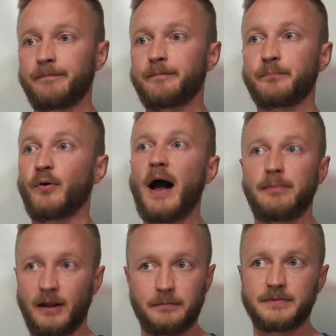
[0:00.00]

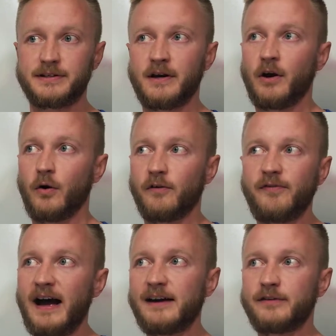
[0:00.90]
problems or
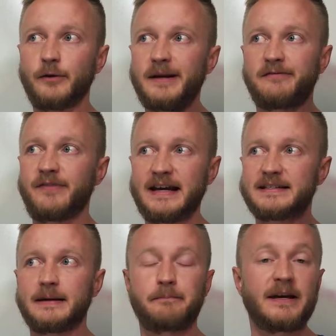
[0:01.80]
5 intermittent
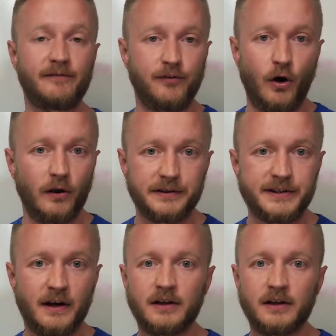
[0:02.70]
fasting pitfalls.